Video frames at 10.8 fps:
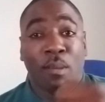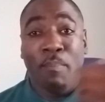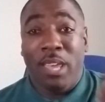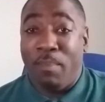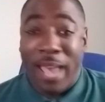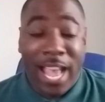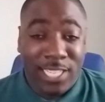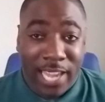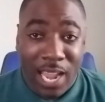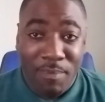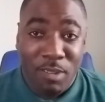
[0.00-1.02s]
Big Batch
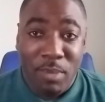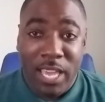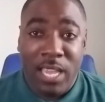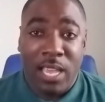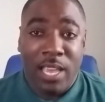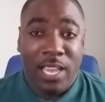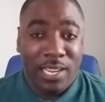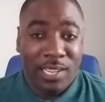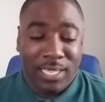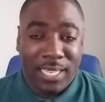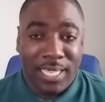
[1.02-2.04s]
came to me. He
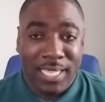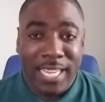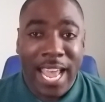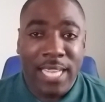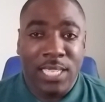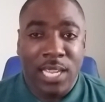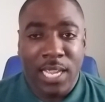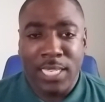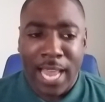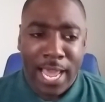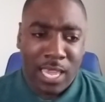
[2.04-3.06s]
looked at the stats.
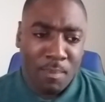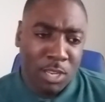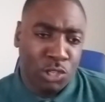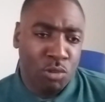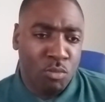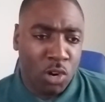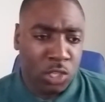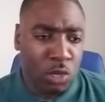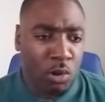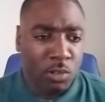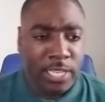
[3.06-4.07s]
He's like, give me two more
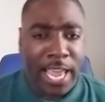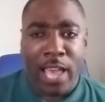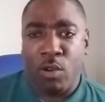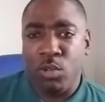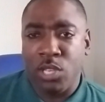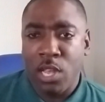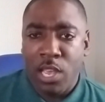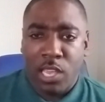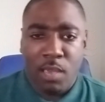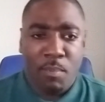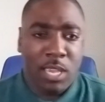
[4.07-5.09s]
solo tackles.
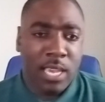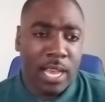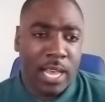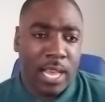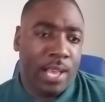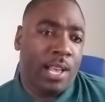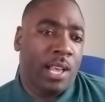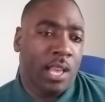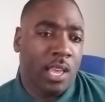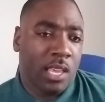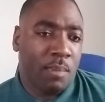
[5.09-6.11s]
Give me
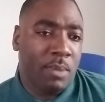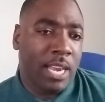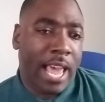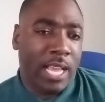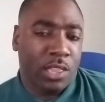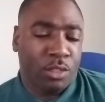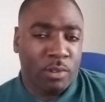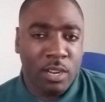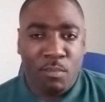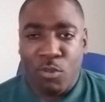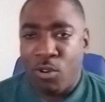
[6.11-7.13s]
like
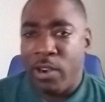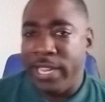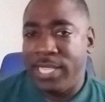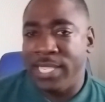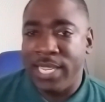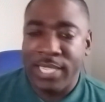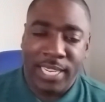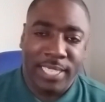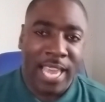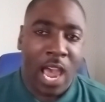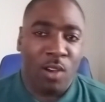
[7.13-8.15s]
three more
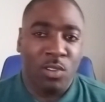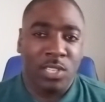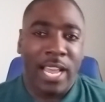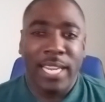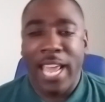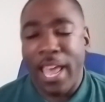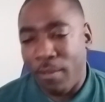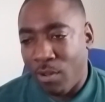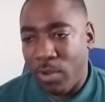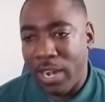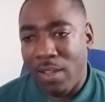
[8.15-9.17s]
assisted tackles like that
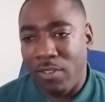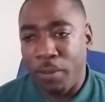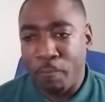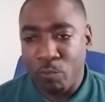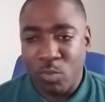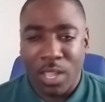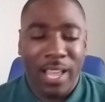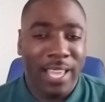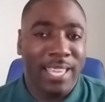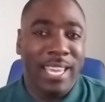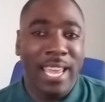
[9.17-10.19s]
or whatever.
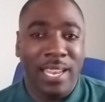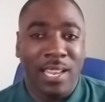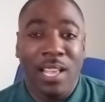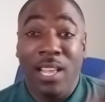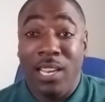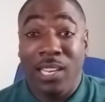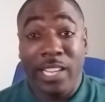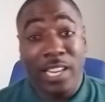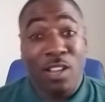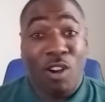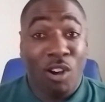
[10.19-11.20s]
Again,
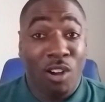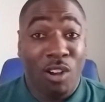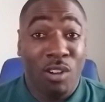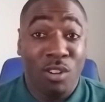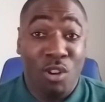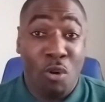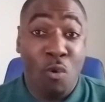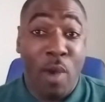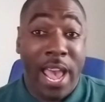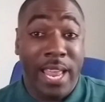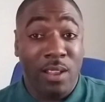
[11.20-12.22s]
Lenny Hall, who
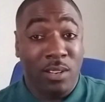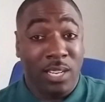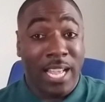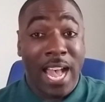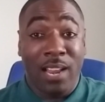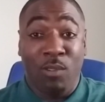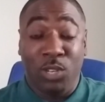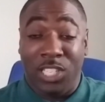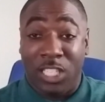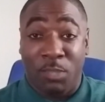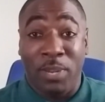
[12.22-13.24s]
had kind of was
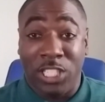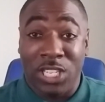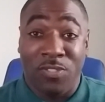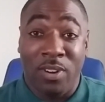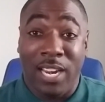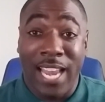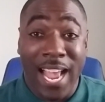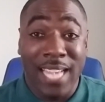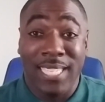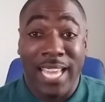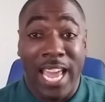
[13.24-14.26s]
suspicious from the
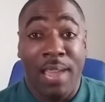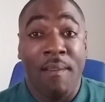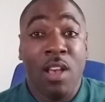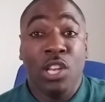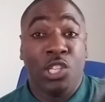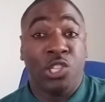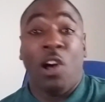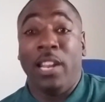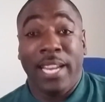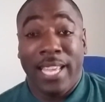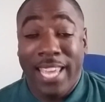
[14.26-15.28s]
last game,
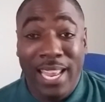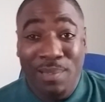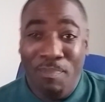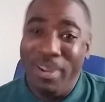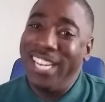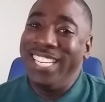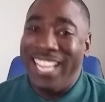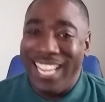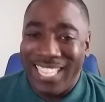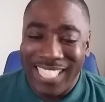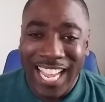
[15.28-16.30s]
saw it again, but he
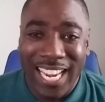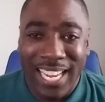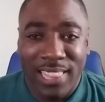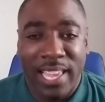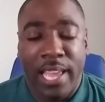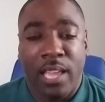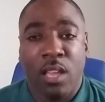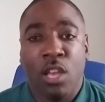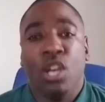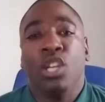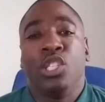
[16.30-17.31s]
didn't say anything.
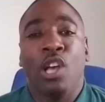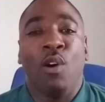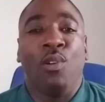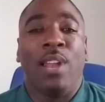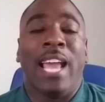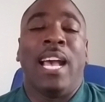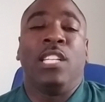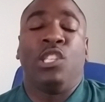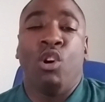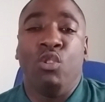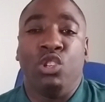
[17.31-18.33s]
So, like I
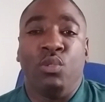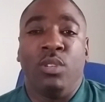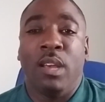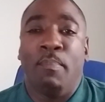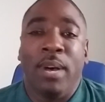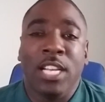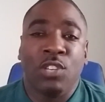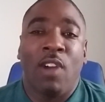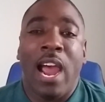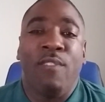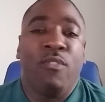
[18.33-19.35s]
told you, the bus
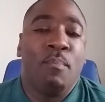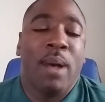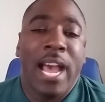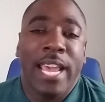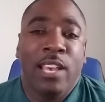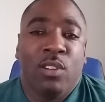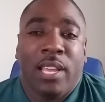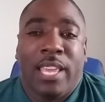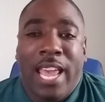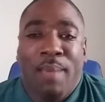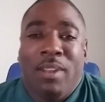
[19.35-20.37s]
ride from Pine Hill to
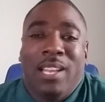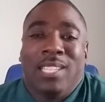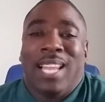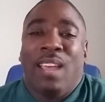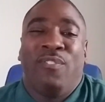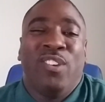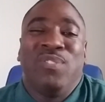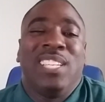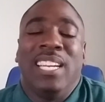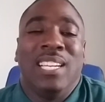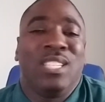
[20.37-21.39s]
Camden is like
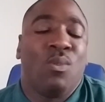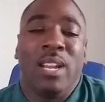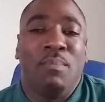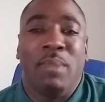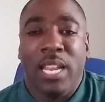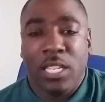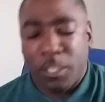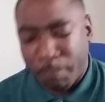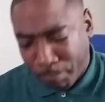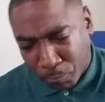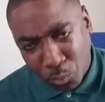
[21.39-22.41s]
15 to 20 minutes.
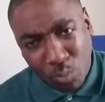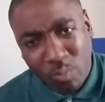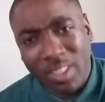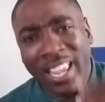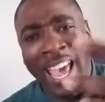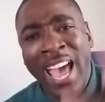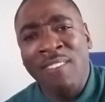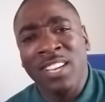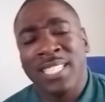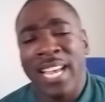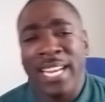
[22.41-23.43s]

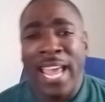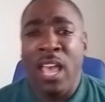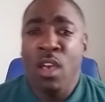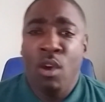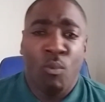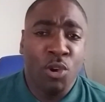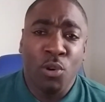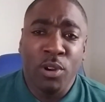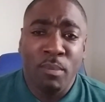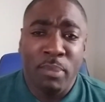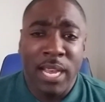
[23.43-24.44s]
Having said that, we're on
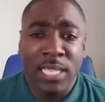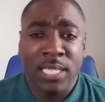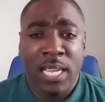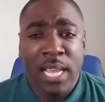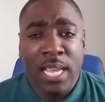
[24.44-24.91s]
the bus.